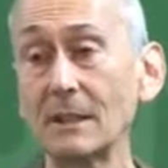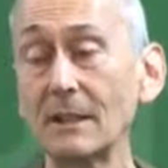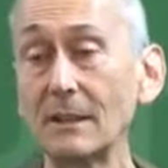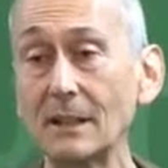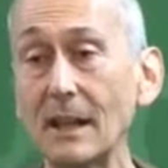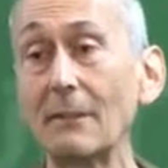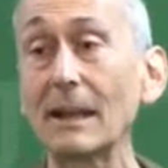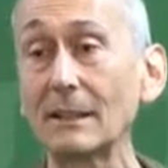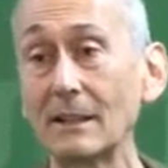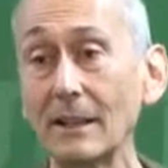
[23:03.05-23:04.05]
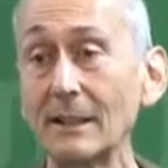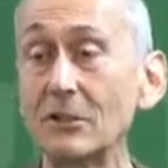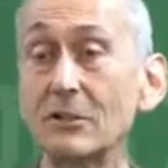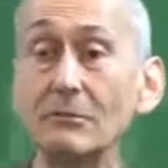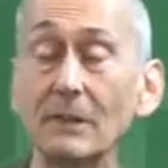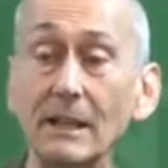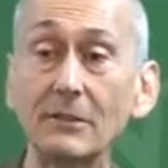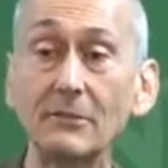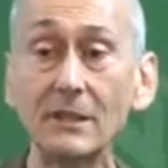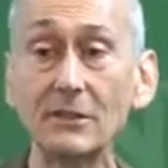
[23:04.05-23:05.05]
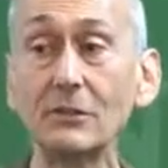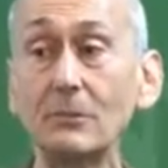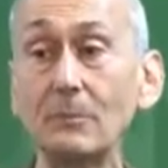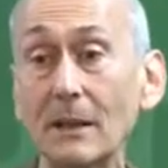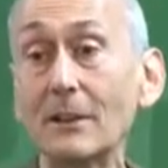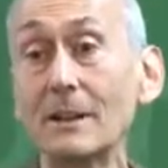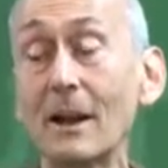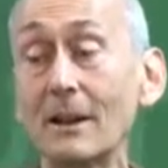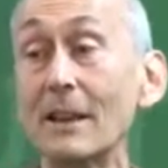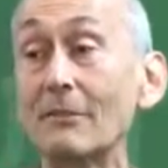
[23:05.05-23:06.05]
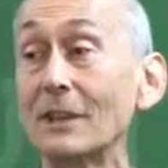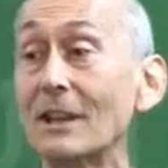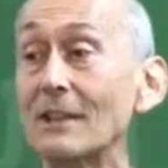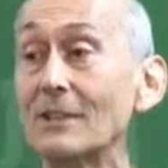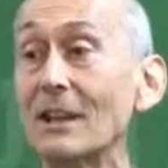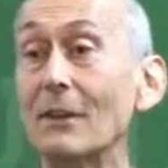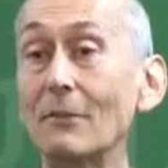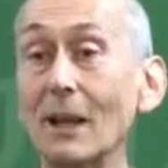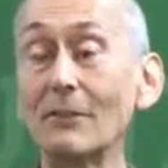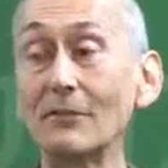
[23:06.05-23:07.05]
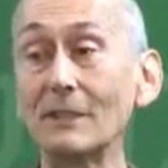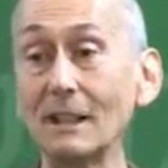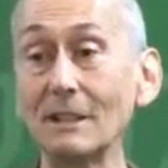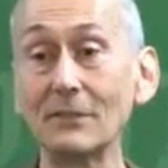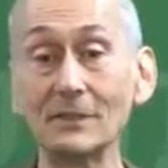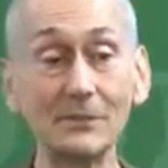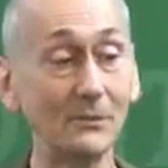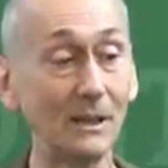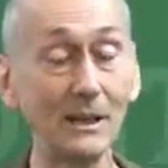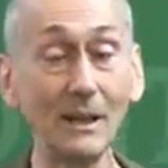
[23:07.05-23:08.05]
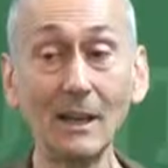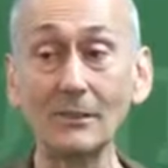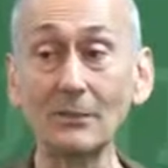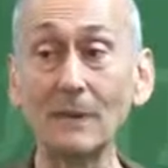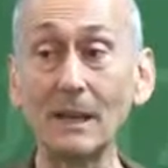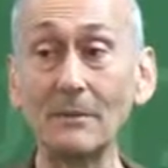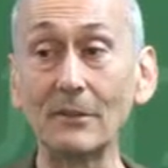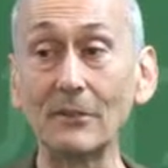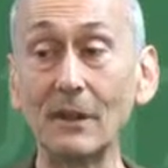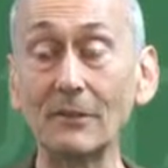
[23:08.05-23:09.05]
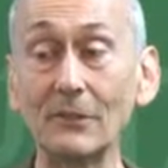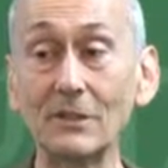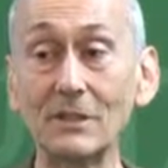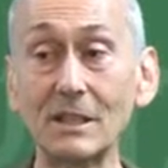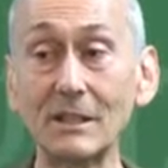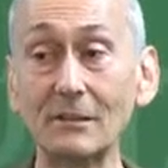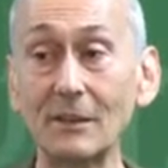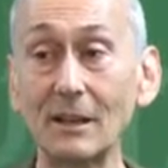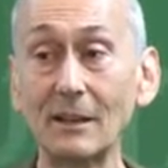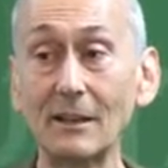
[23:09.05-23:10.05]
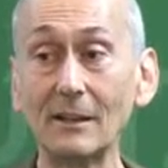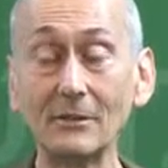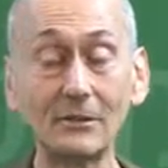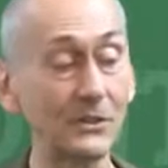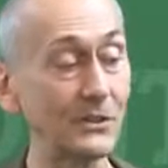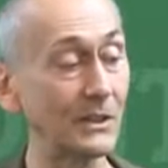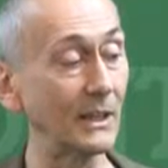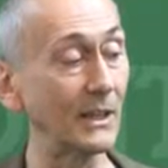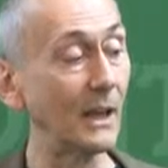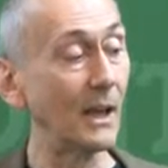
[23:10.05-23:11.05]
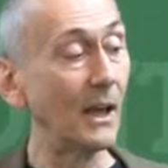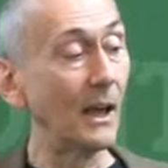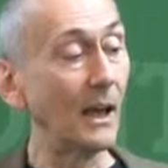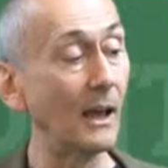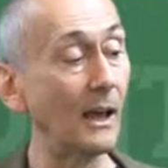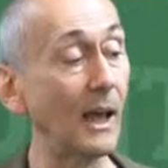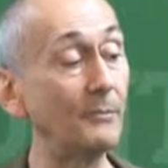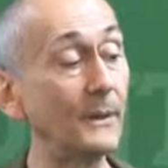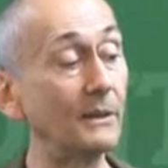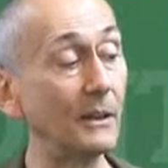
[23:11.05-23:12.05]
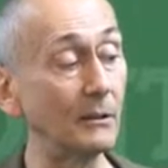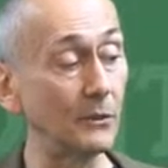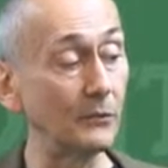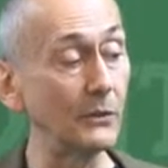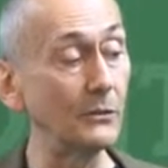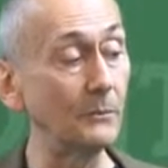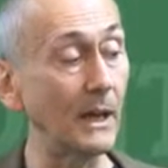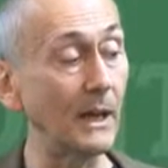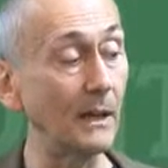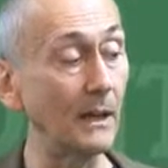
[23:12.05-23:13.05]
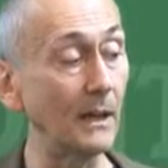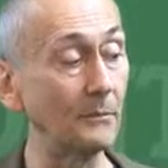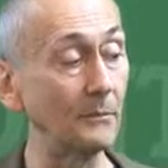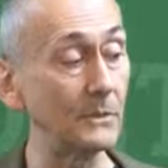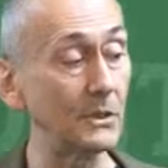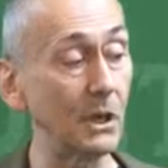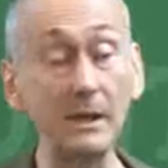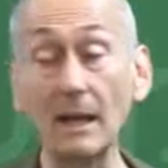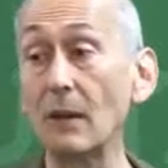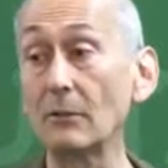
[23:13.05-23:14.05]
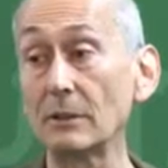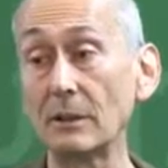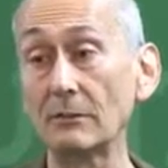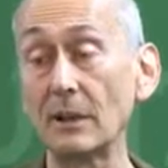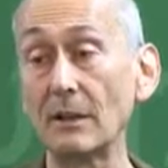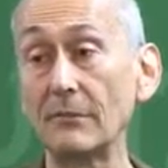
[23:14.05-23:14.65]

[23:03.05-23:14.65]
me directly, and they shouldn't really interest you, but are nevertheless relevant even to becoming a first-tier university, have been reviewed by John Houghton of